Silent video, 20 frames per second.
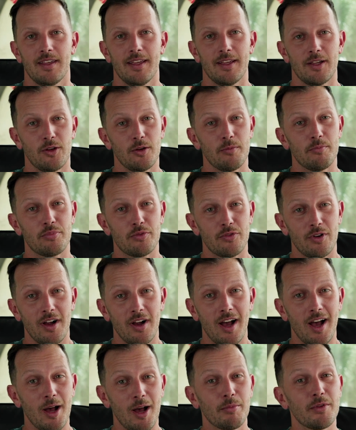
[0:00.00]
It could
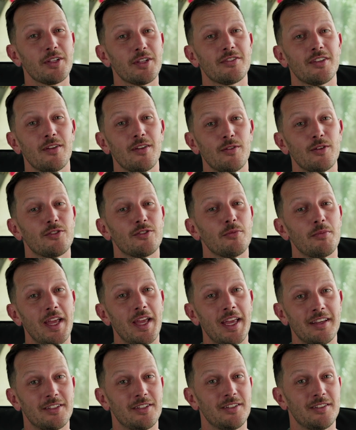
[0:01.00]
probably save you some
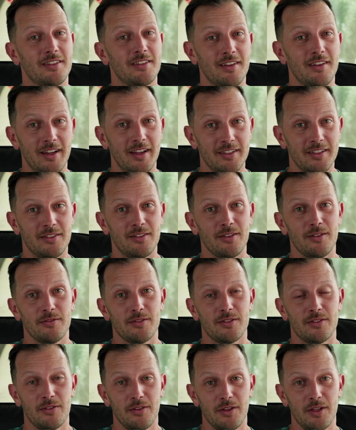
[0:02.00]
anxious nights of
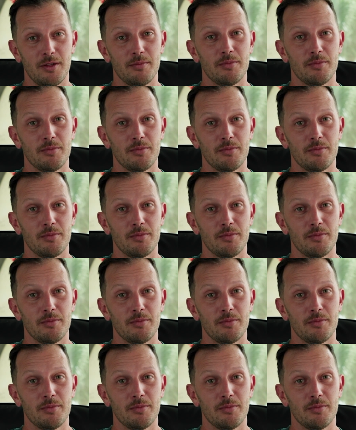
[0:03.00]
sleep